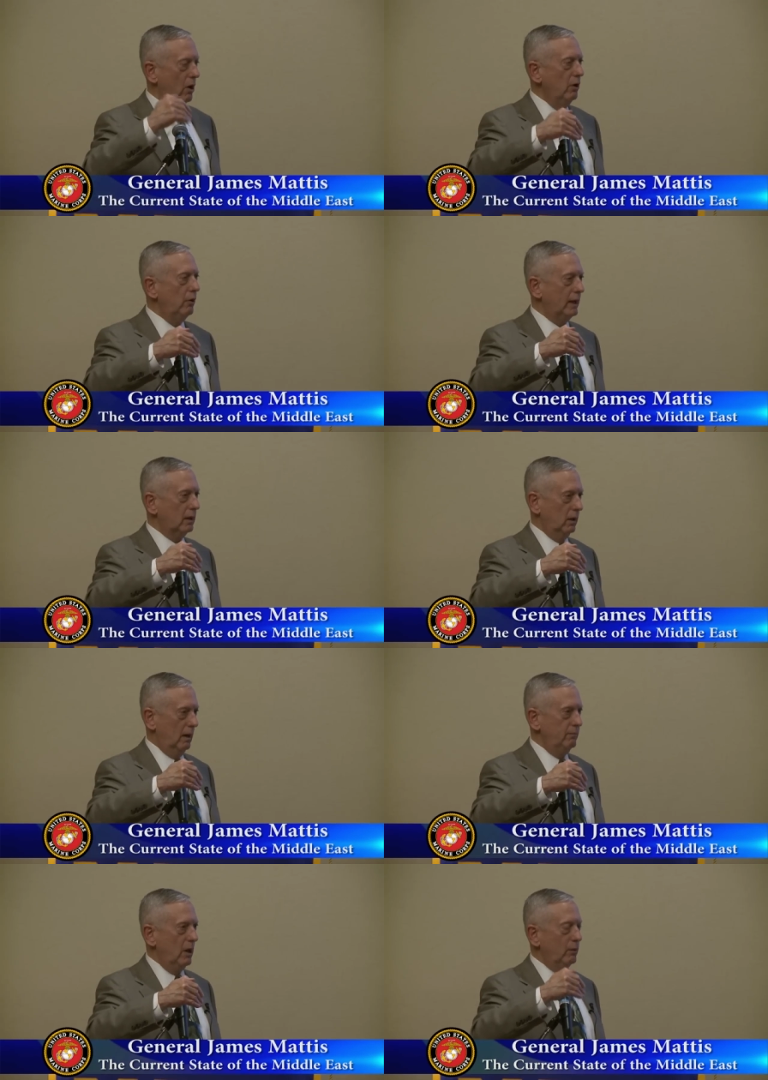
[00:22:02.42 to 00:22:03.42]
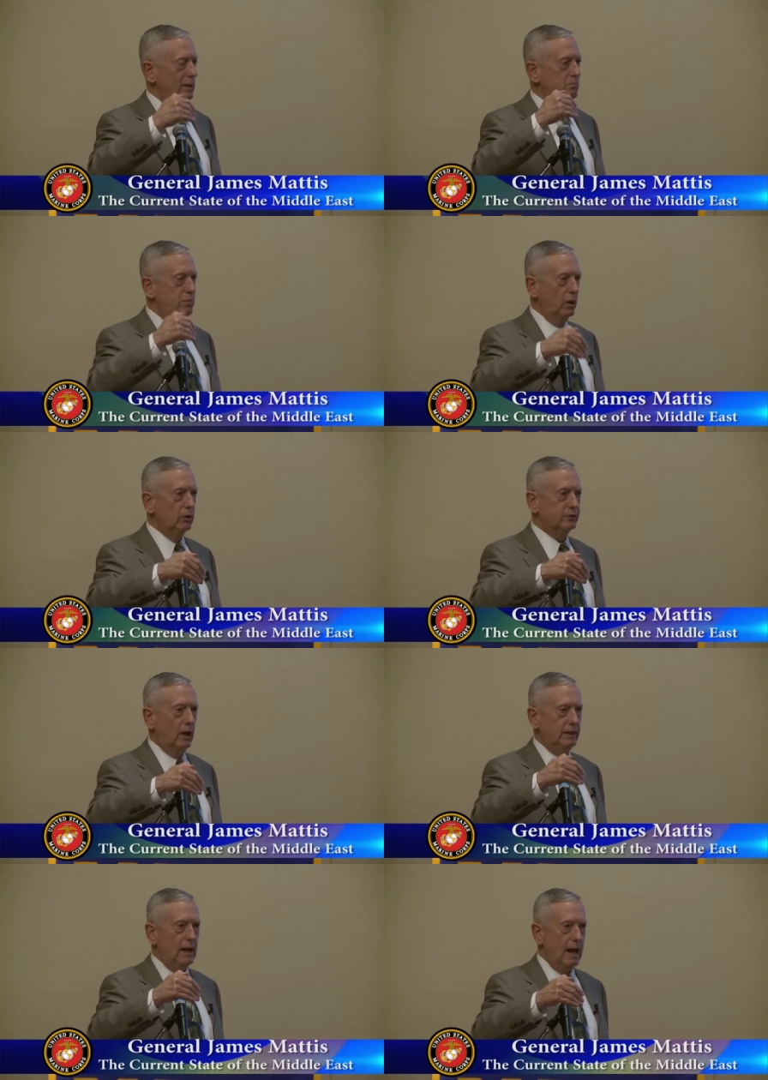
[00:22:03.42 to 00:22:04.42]
Rotary Club, that was built
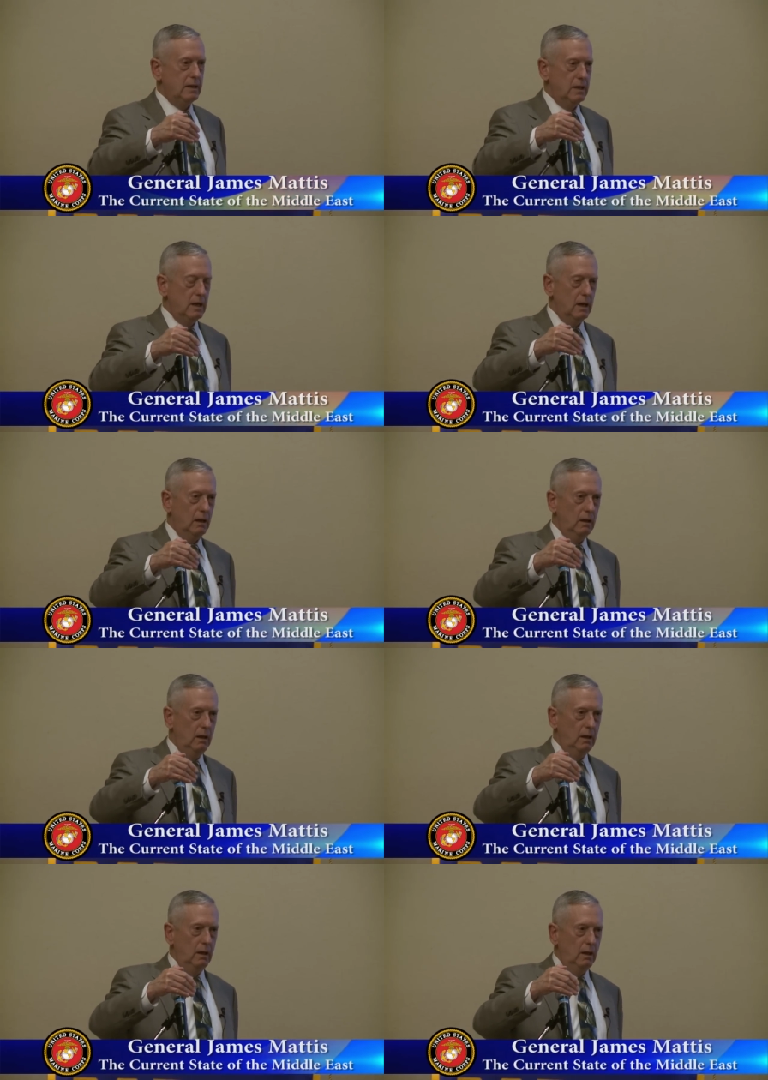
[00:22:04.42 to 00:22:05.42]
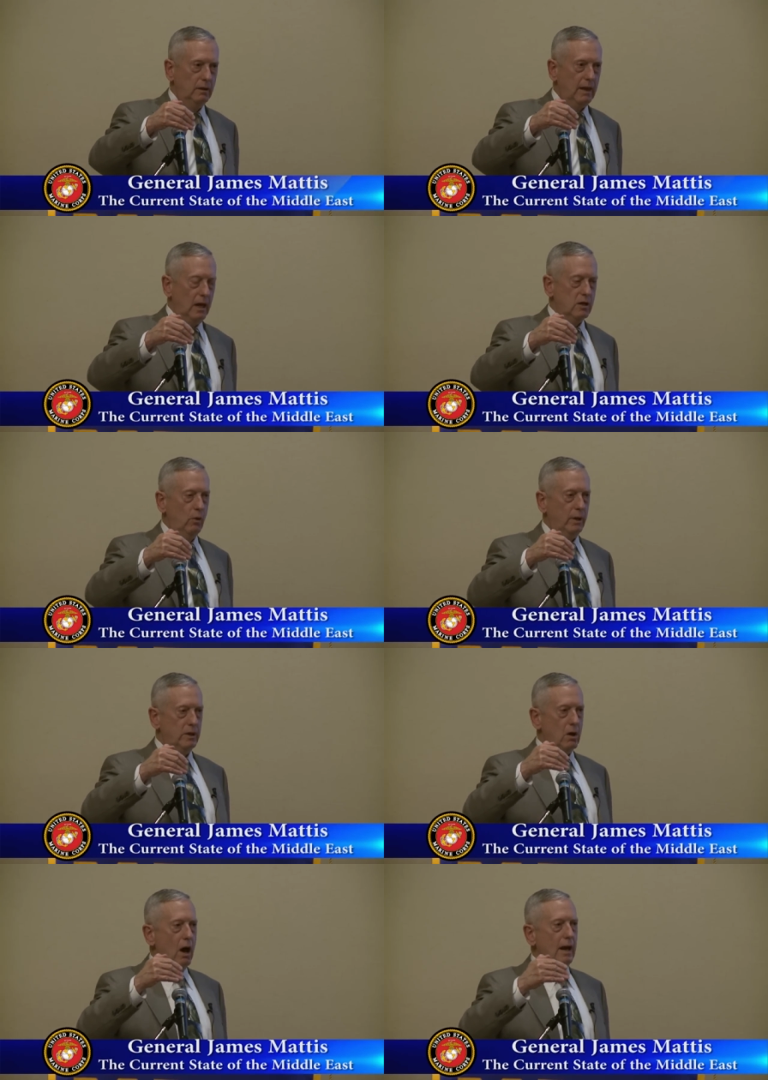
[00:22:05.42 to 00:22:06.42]
on the idea that you
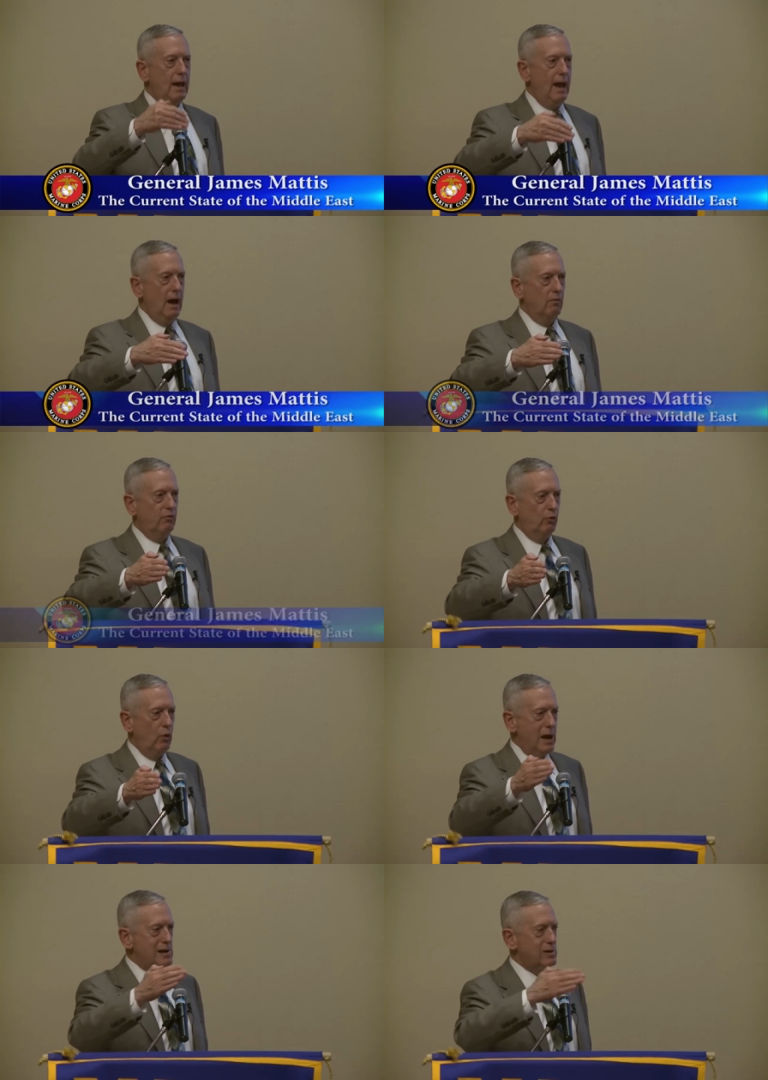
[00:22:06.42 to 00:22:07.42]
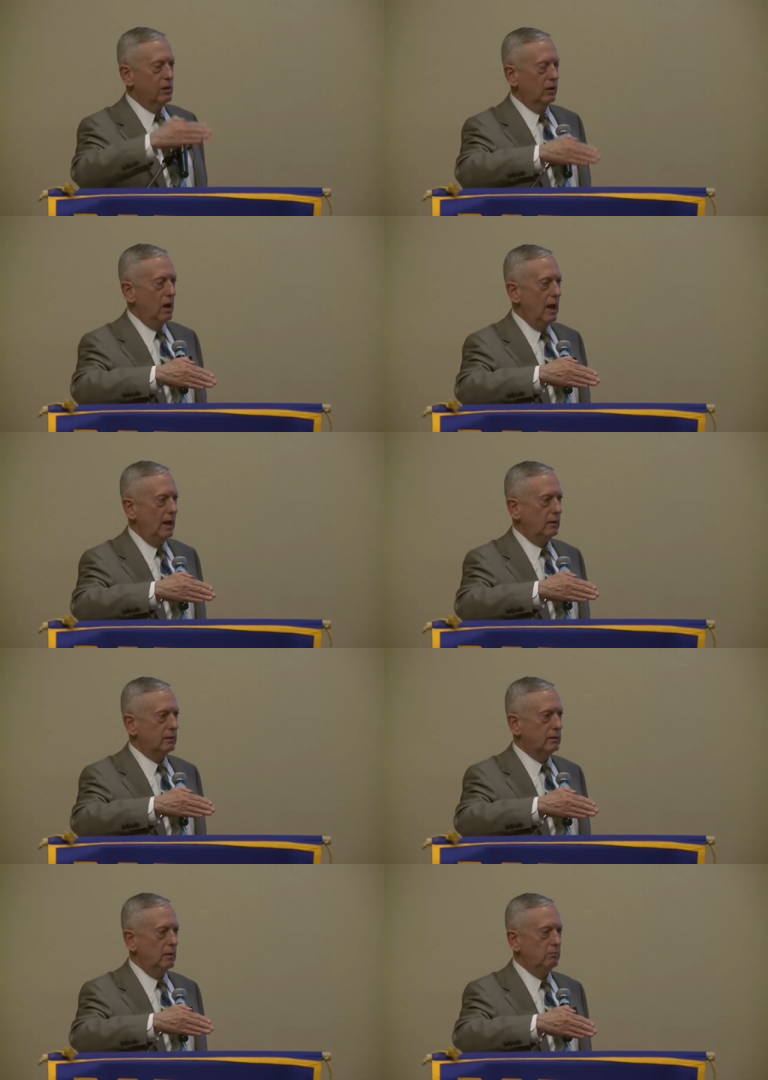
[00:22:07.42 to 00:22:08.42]
would not have racial
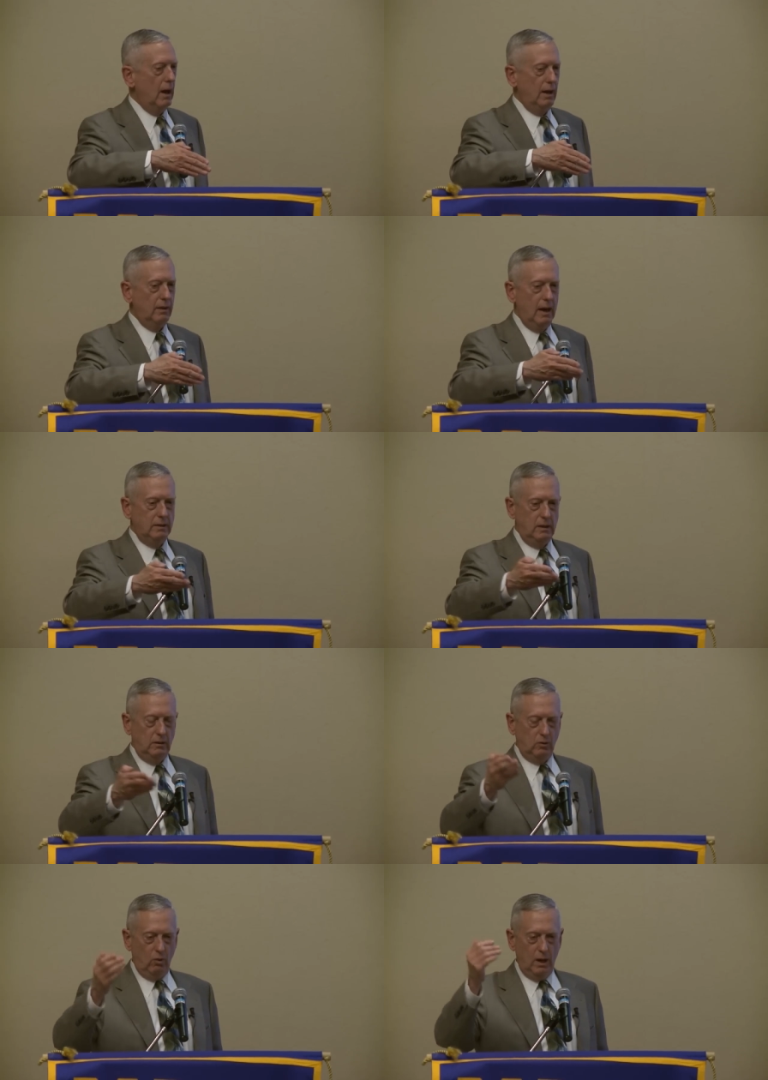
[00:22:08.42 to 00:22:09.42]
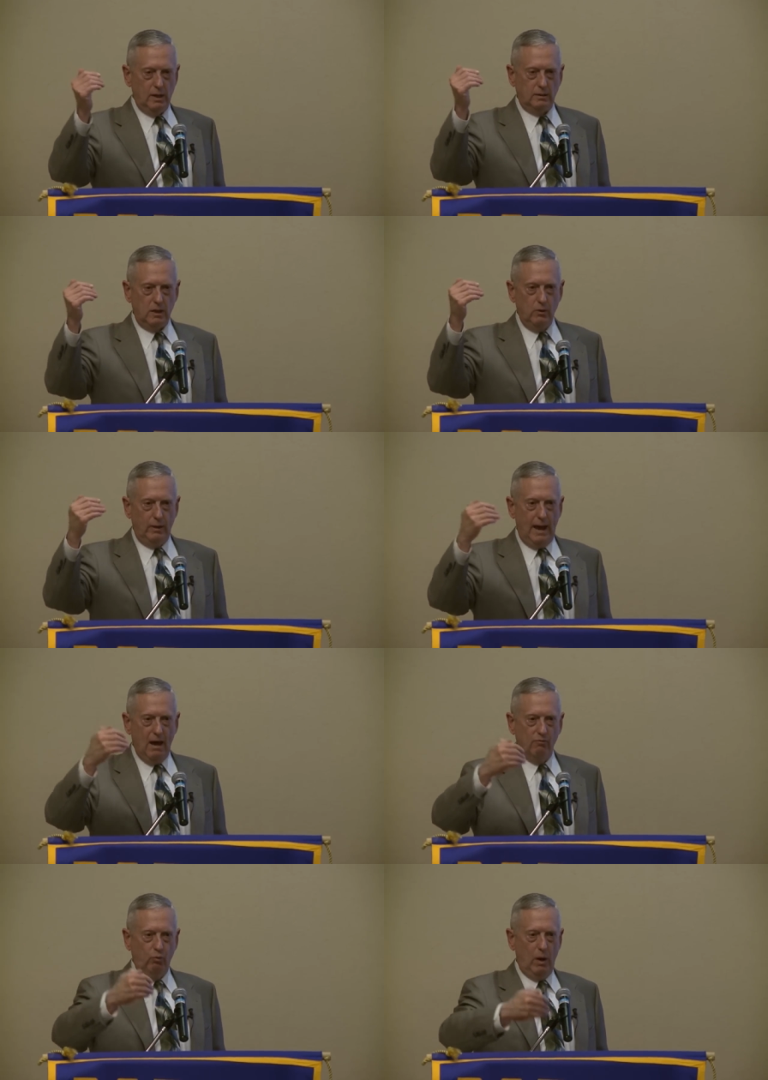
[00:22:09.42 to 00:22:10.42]
lines, and by the nineteen twenties that you would
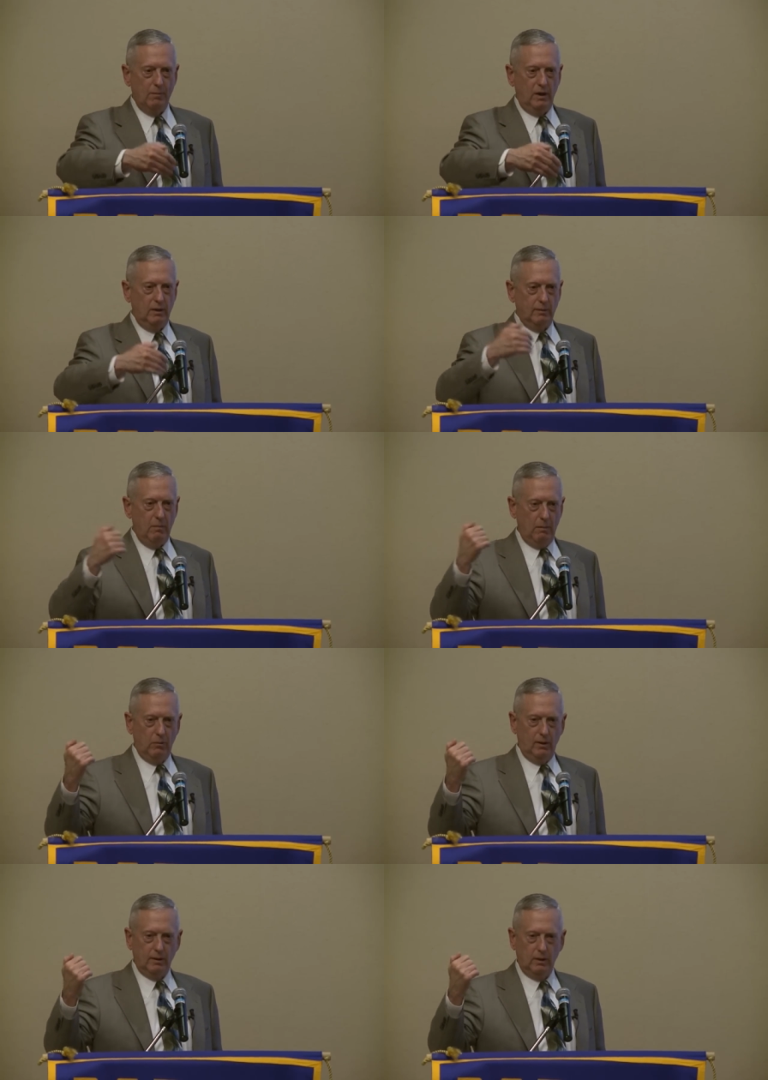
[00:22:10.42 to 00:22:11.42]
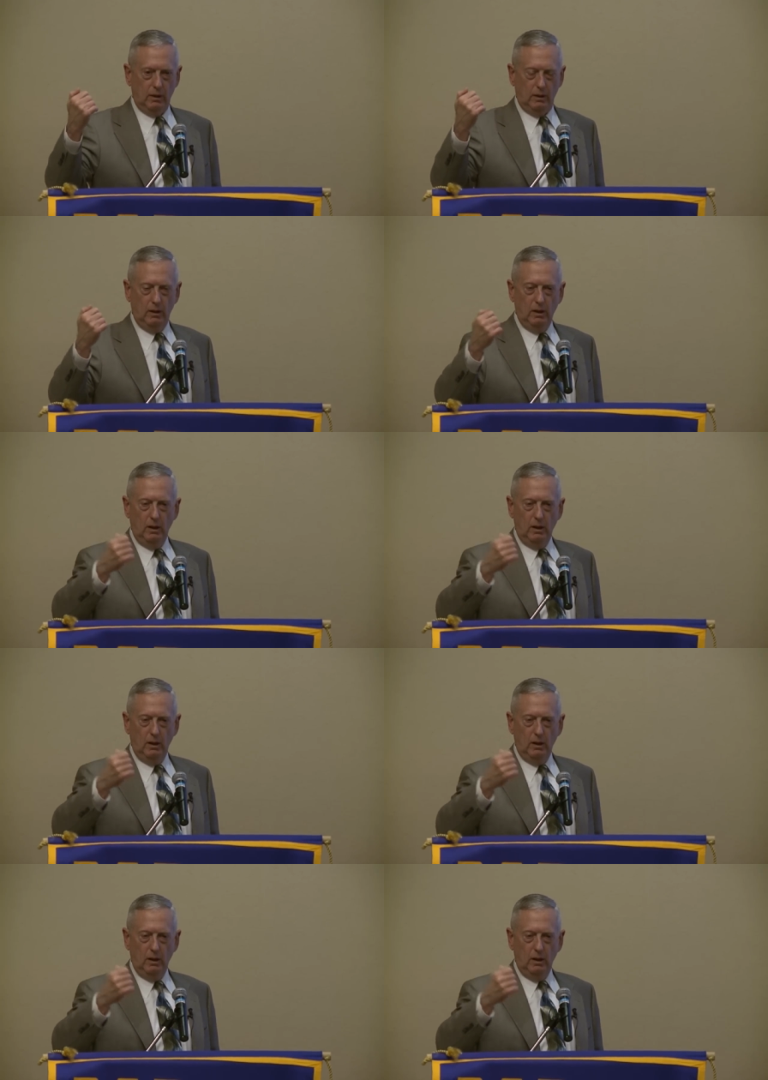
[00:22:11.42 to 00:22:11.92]
have women as members and,